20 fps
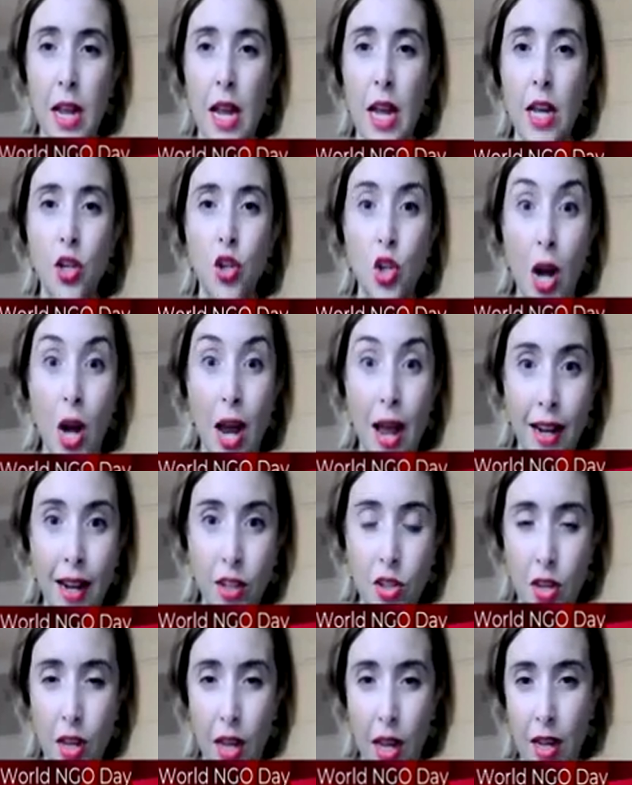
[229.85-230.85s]
Trying to
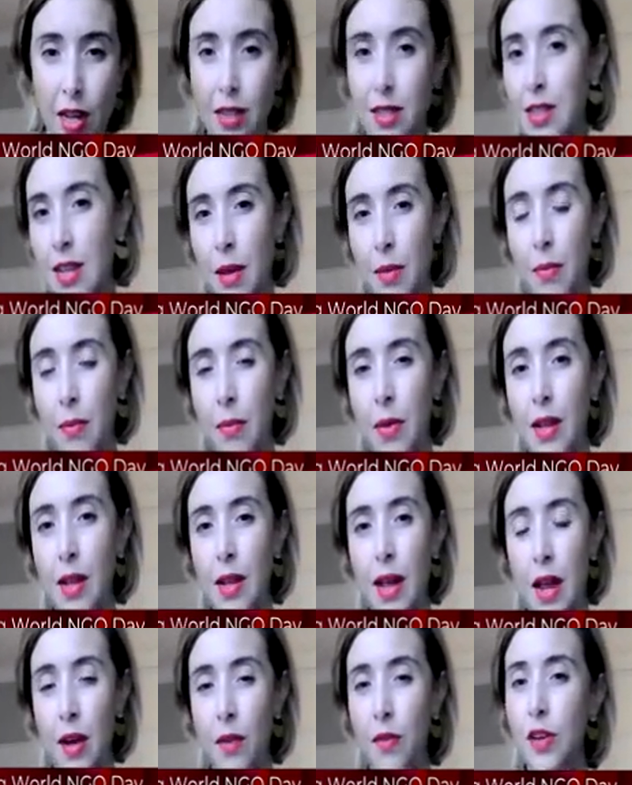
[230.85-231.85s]
get some
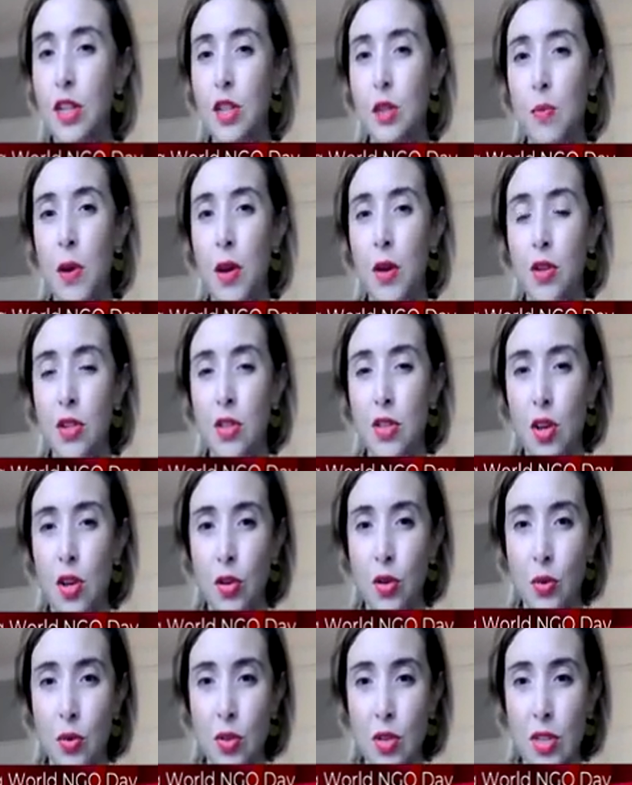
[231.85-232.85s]
kind of experience
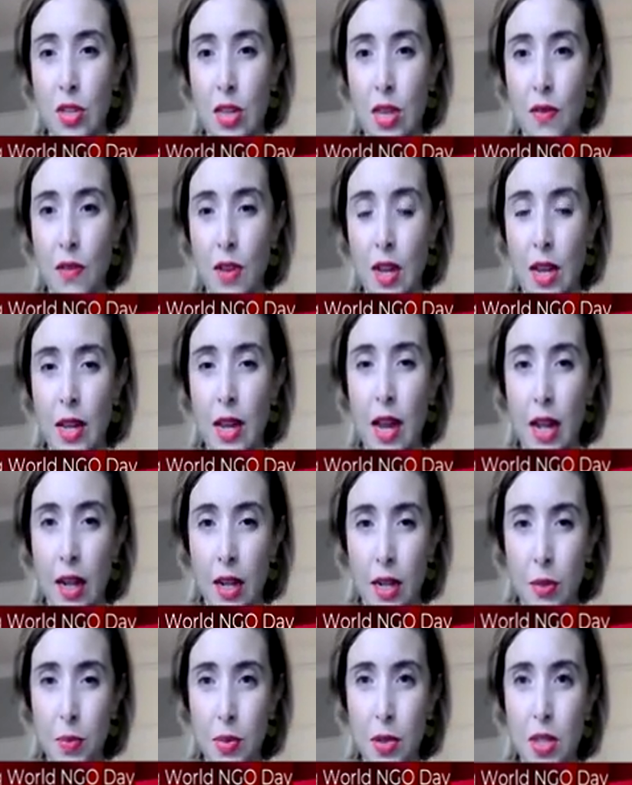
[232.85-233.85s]
on your CV
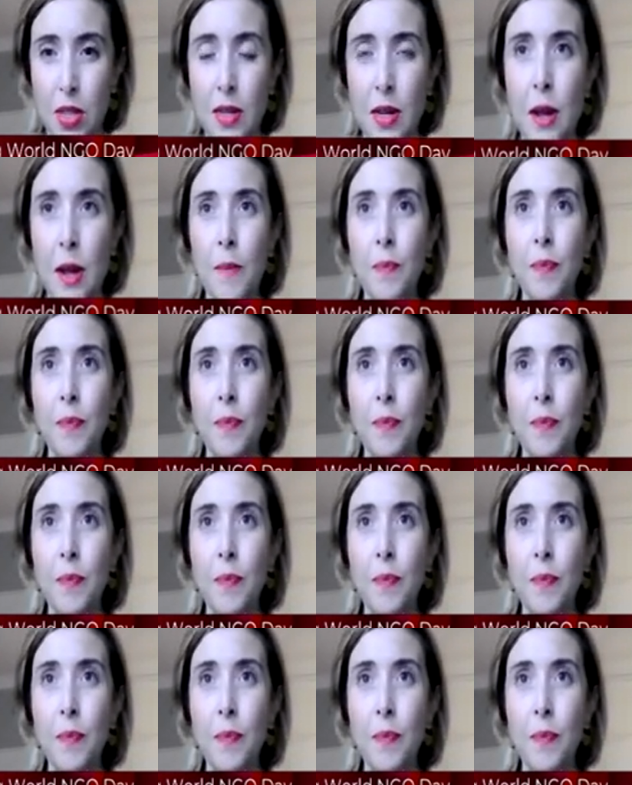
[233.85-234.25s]
helps.